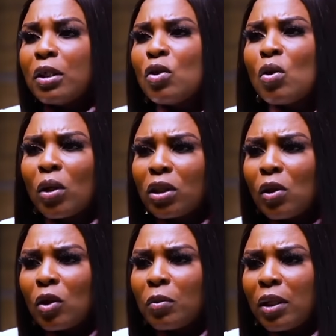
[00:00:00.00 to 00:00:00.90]
You know what
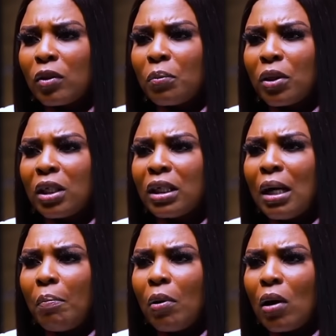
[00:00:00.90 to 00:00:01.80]
it calls me at some point? Mm-hmm.
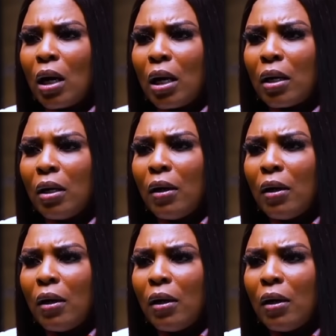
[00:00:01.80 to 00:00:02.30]
Damn blocker.